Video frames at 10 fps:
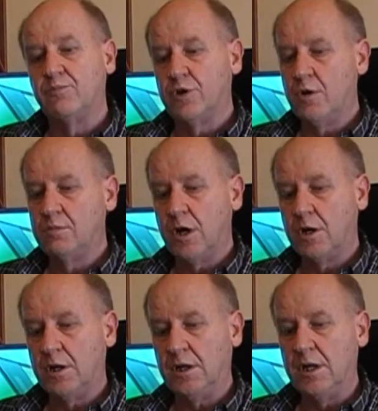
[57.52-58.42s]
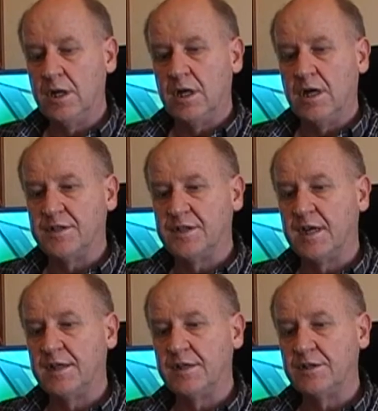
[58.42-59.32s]
ProBlogger,
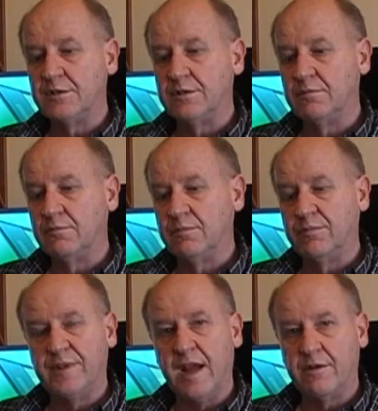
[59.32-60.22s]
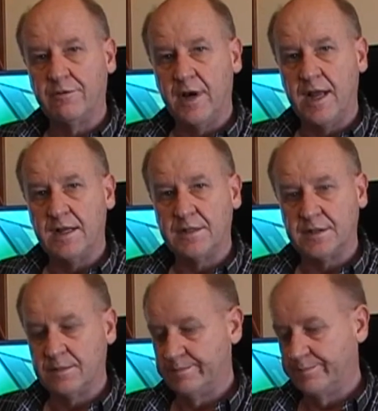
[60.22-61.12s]
second edition, Darren
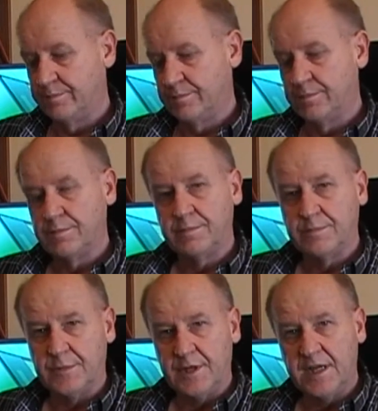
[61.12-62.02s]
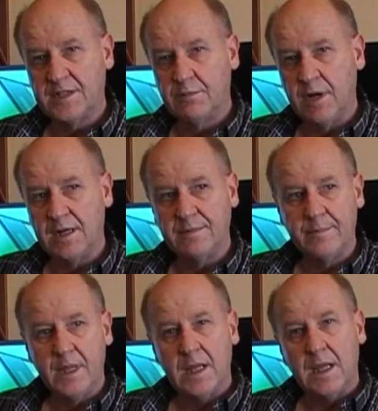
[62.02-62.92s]
Rowse. The next one
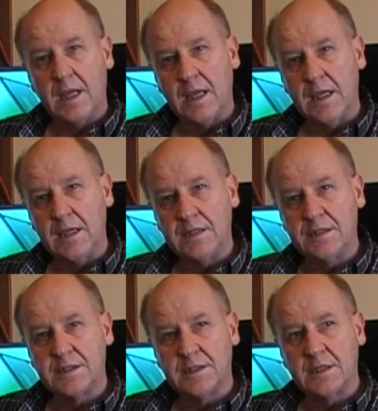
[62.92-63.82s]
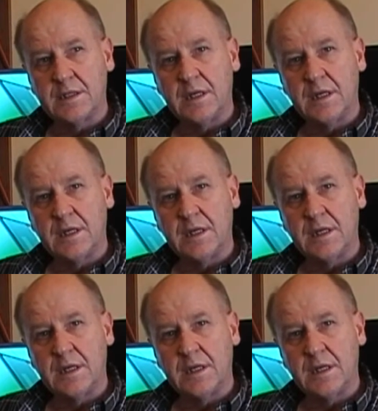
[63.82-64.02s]
is